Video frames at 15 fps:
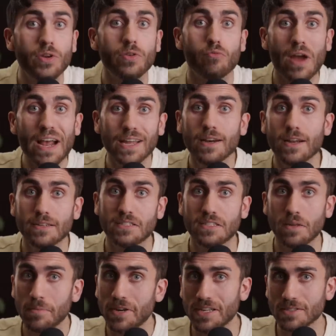You can recognize
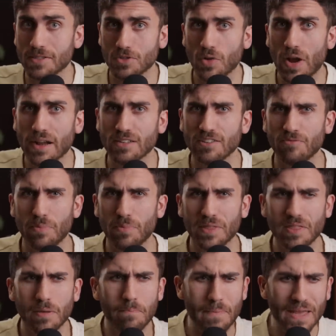somebody as attractive,
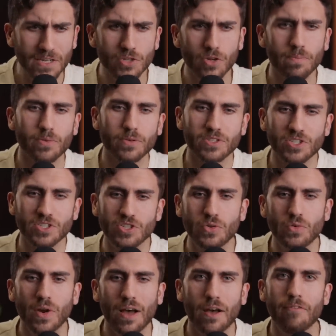but the mental
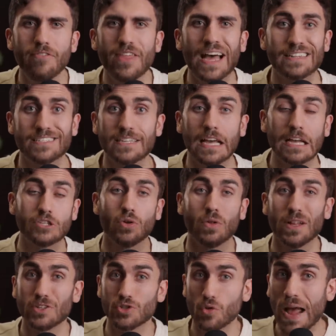pursuit of that
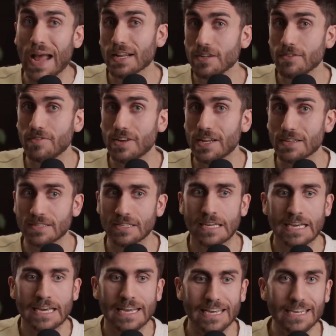sexual attractiveness
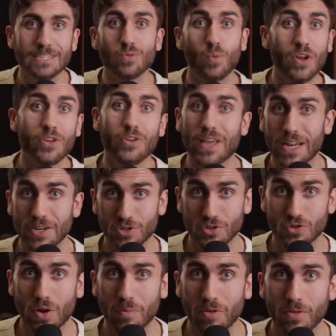is where you get into
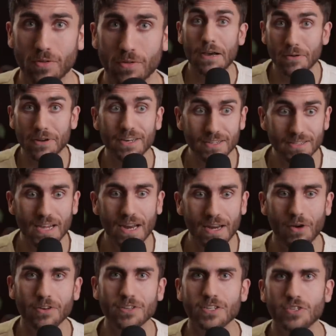trouble. Now, it is kind
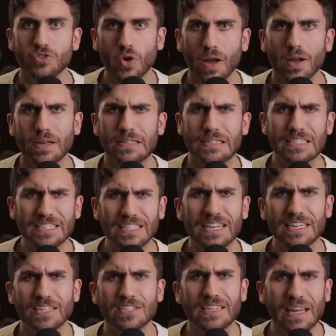of hard to draw a
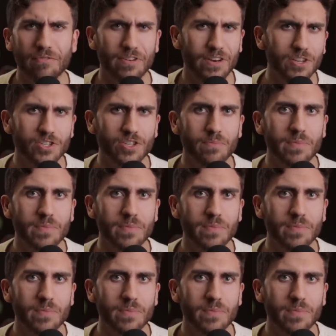distinct definition